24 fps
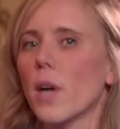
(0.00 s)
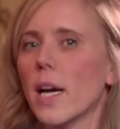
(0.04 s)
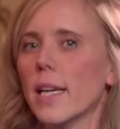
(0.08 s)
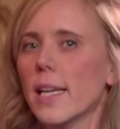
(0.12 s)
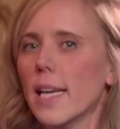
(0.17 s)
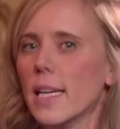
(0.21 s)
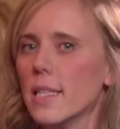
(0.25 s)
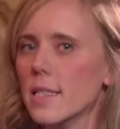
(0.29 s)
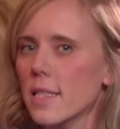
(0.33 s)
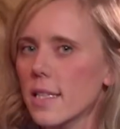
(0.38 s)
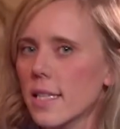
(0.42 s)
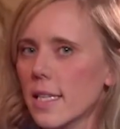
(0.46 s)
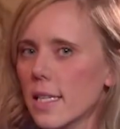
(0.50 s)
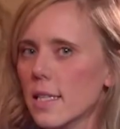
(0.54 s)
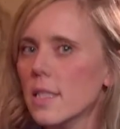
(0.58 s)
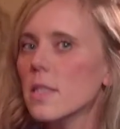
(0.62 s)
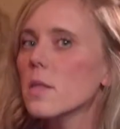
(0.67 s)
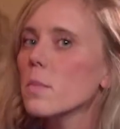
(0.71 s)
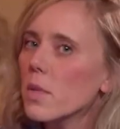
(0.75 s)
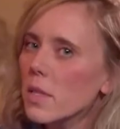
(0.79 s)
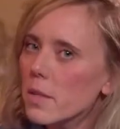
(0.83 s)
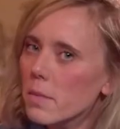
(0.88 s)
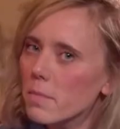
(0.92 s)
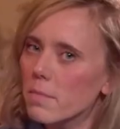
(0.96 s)
I guess it is,
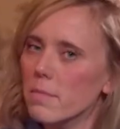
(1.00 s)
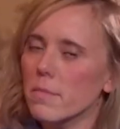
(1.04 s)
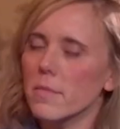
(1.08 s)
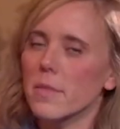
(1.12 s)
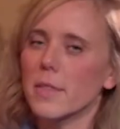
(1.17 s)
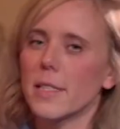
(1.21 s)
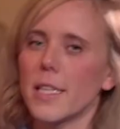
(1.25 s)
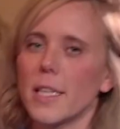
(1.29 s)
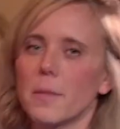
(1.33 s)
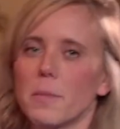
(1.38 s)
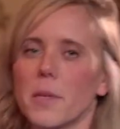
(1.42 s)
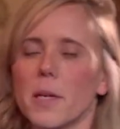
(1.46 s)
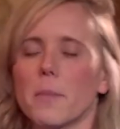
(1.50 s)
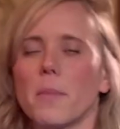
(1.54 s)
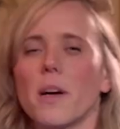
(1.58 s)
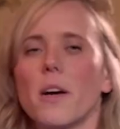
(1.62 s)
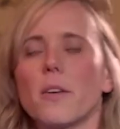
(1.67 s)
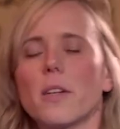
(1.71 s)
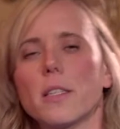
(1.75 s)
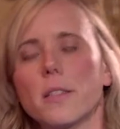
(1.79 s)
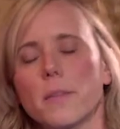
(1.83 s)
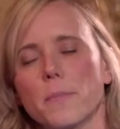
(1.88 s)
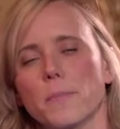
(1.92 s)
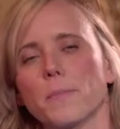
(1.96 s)
but tell me
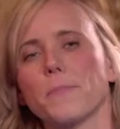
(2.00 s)
about it.